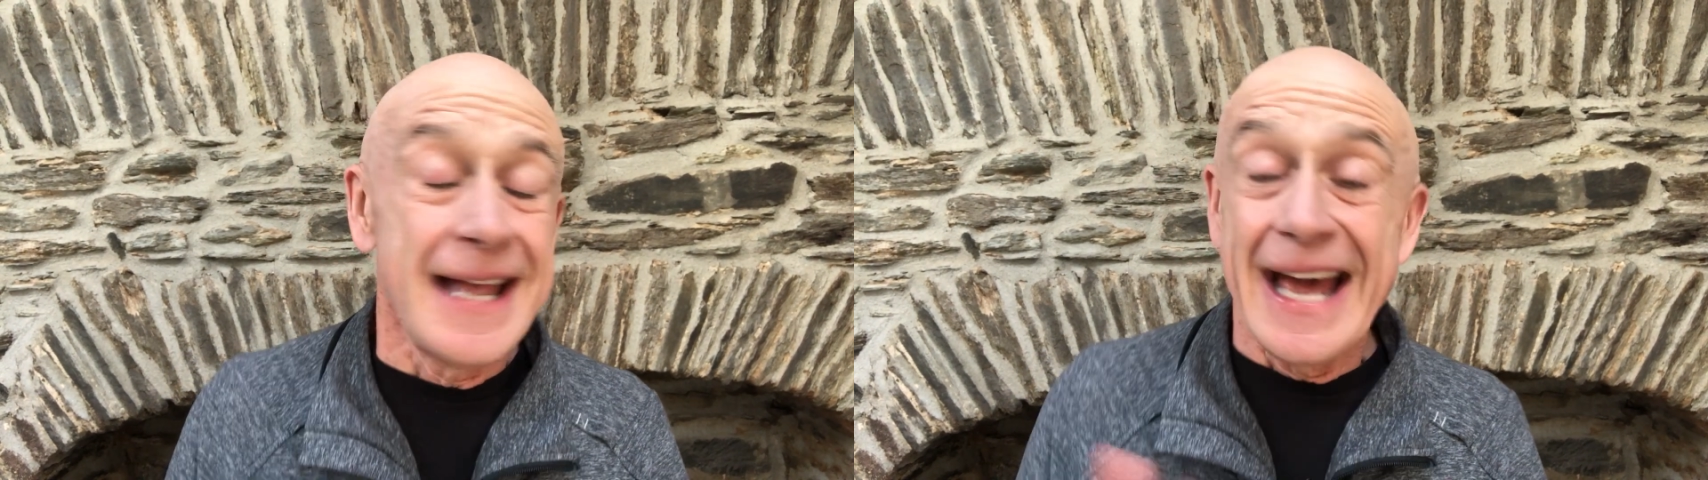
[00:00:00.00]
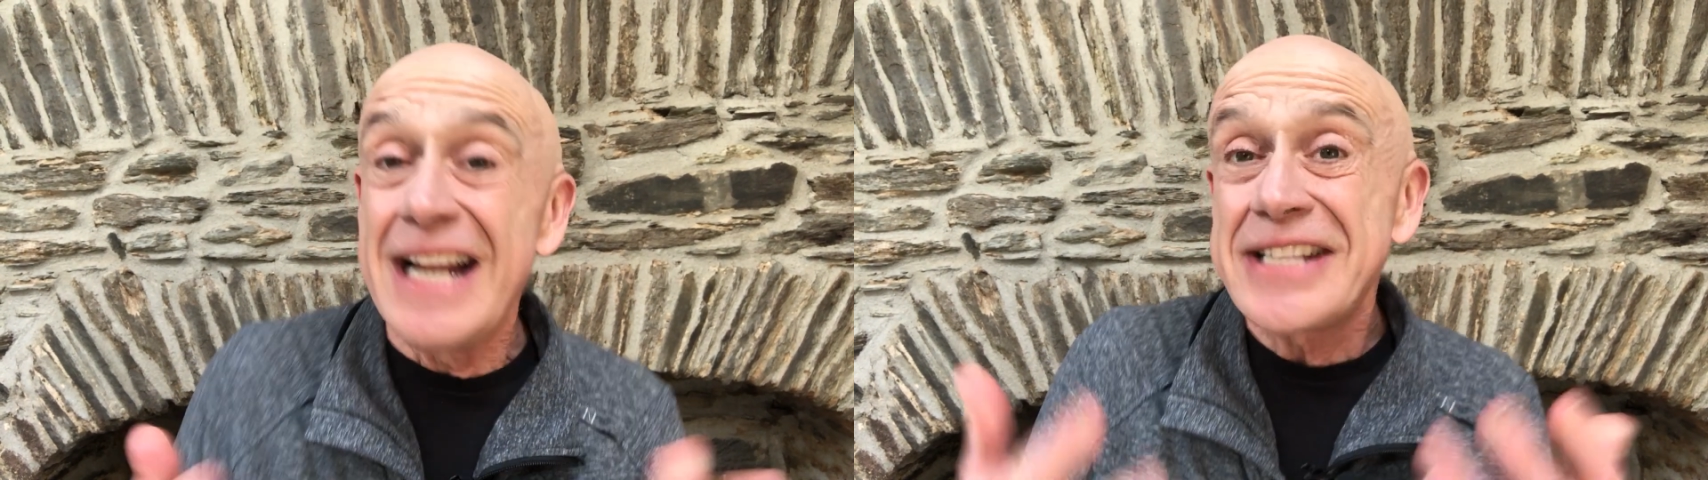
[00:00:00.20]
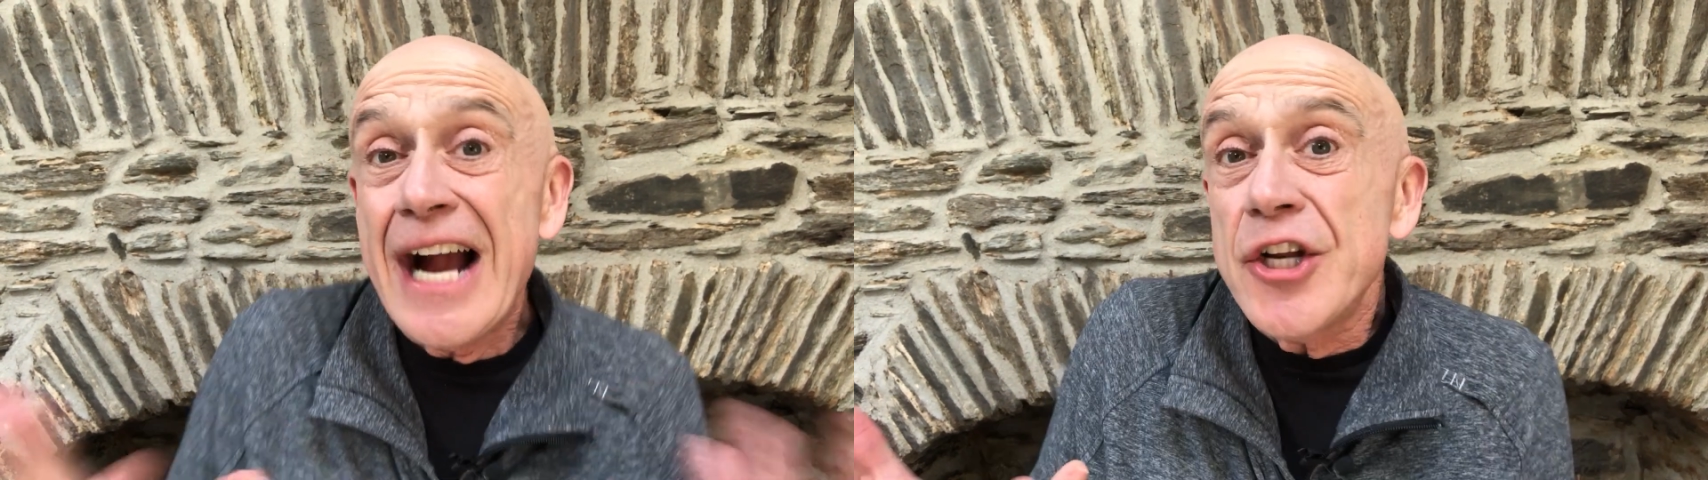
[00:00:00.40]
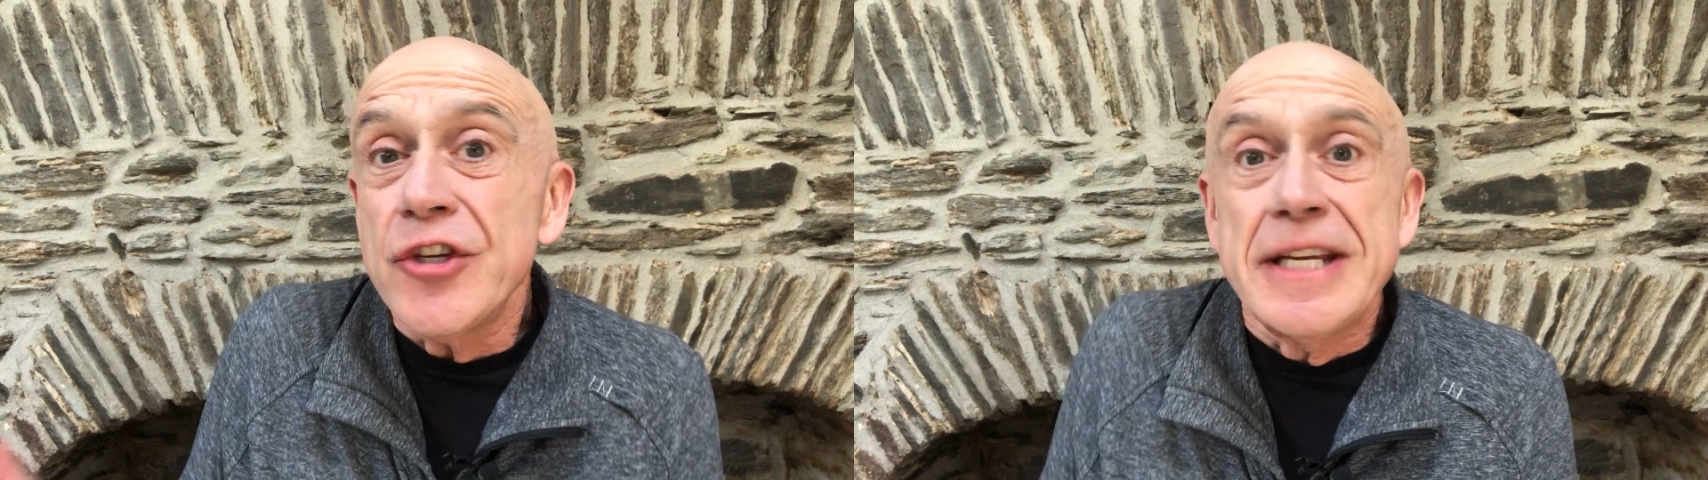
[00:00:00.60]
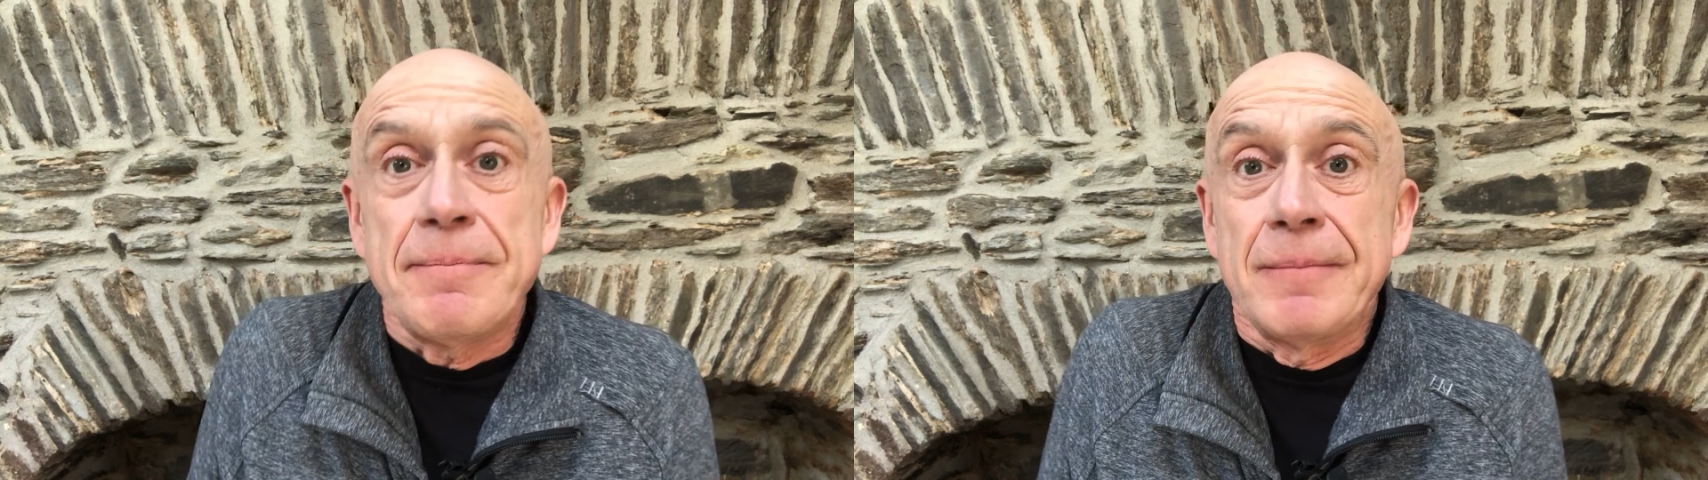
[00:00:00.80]
And it's
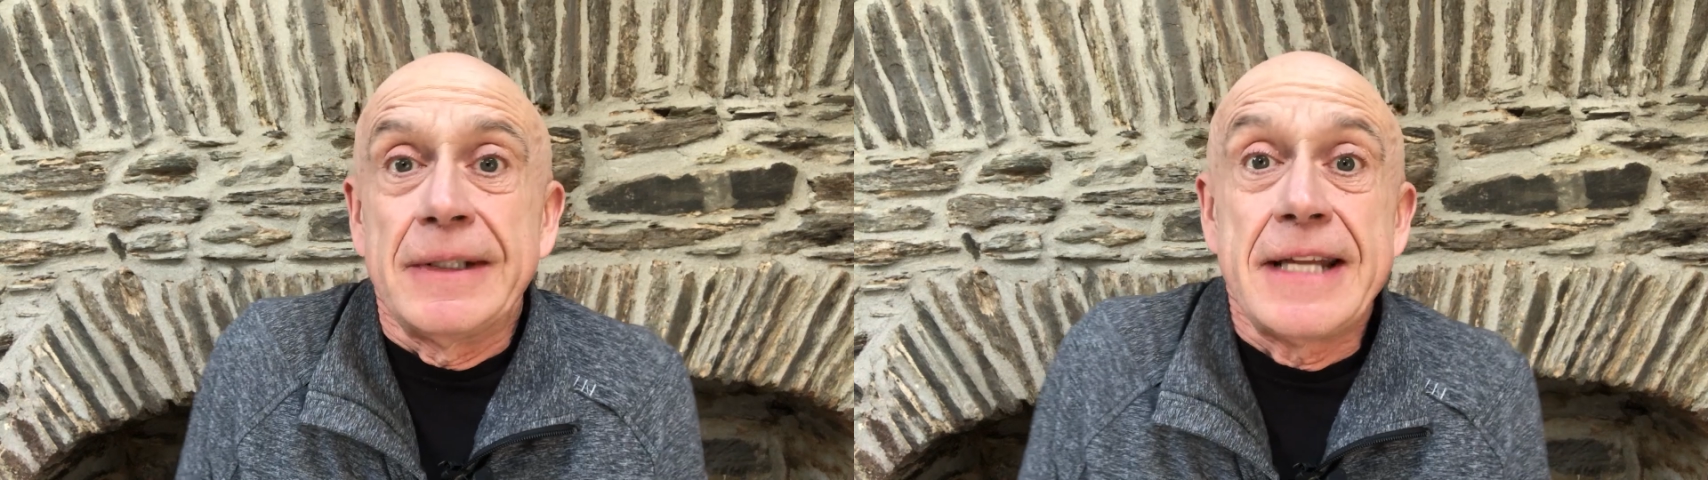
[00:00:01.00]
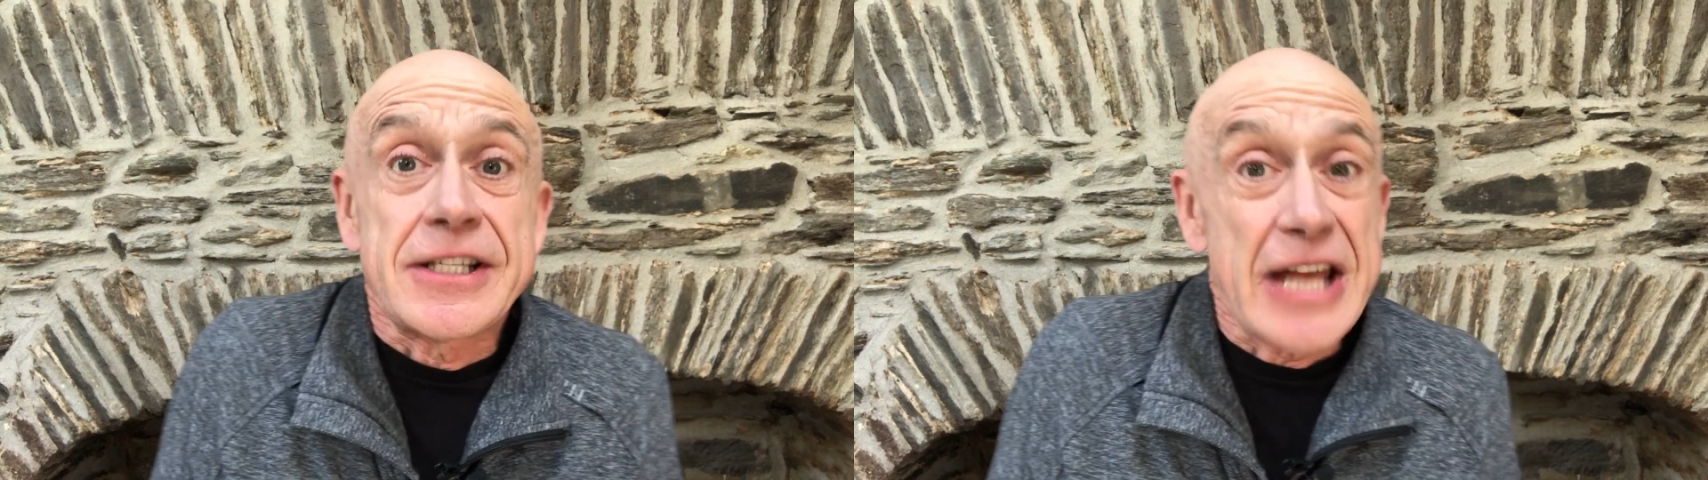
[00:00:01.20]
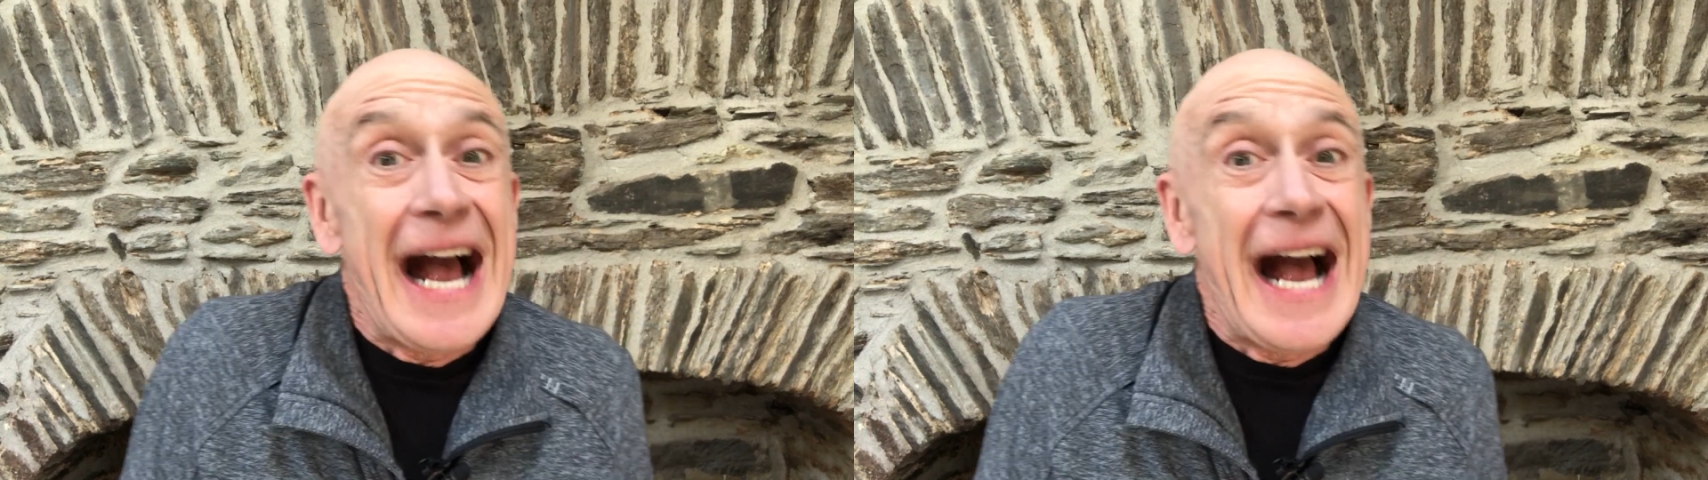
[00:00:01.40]
actually, it's